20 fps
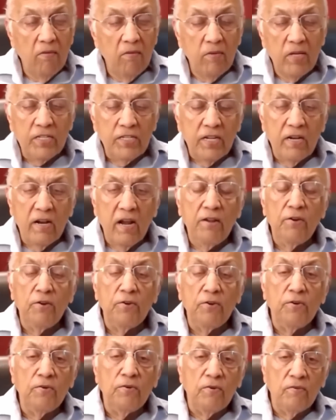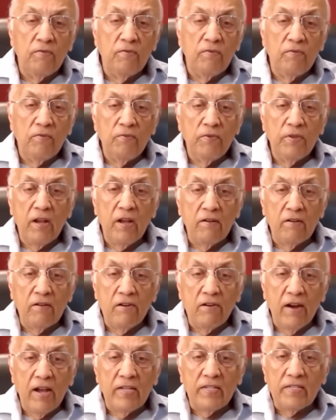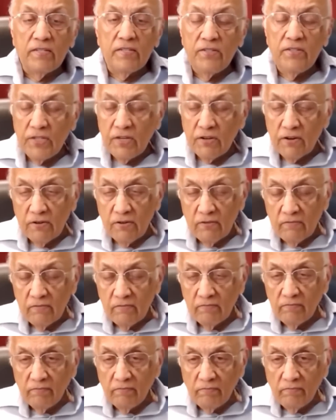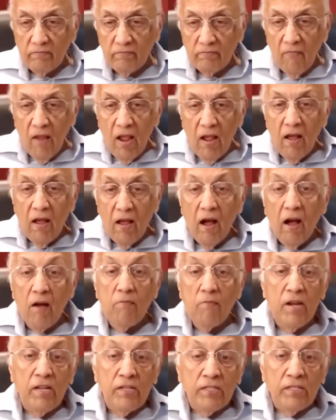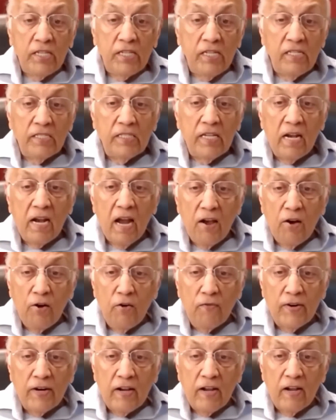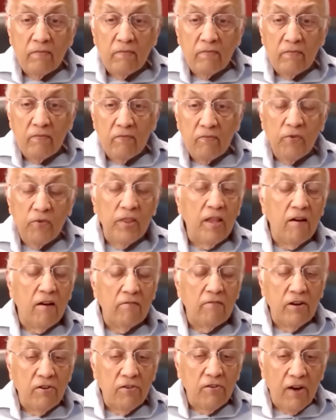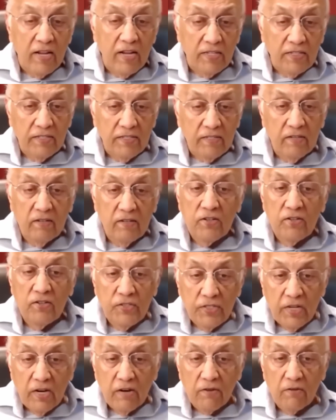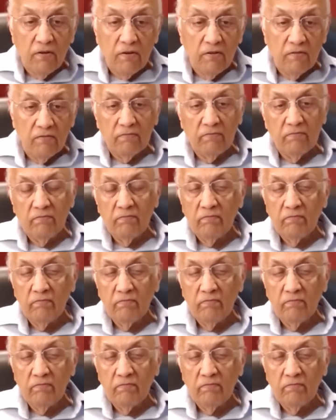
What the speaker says: How much can I do without Christ? Zero. How many sins can I overcome without Christ? Zero.